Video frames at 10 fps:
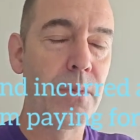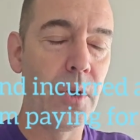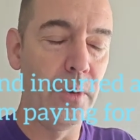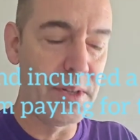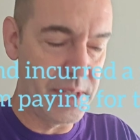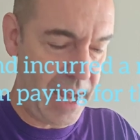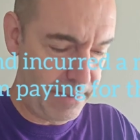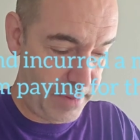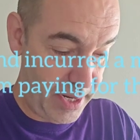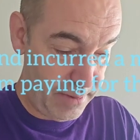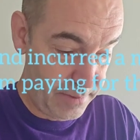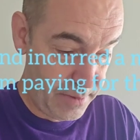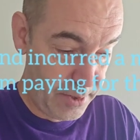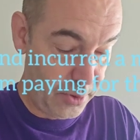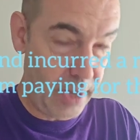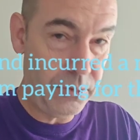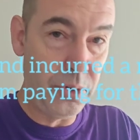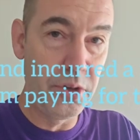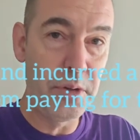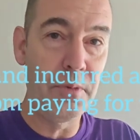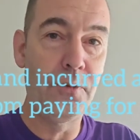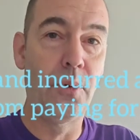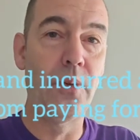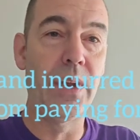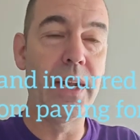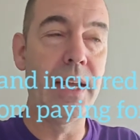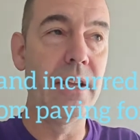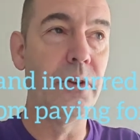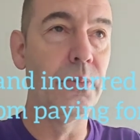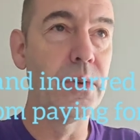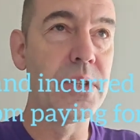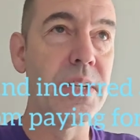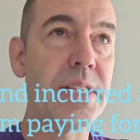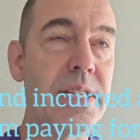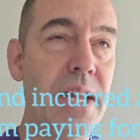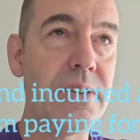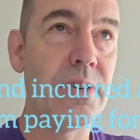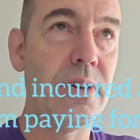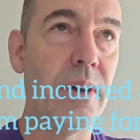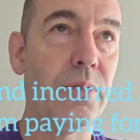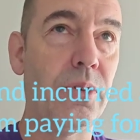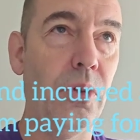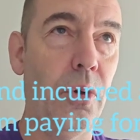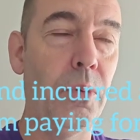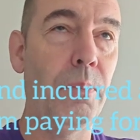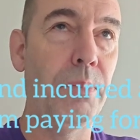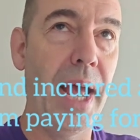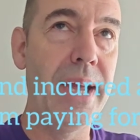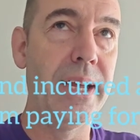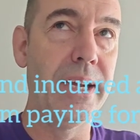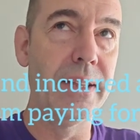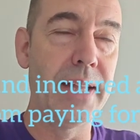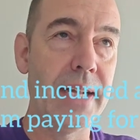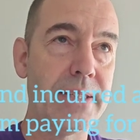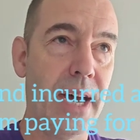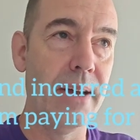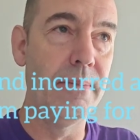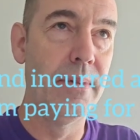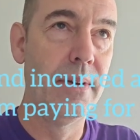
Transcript: What does that mean? Well, I've told you before that England was the center of global banking at that time.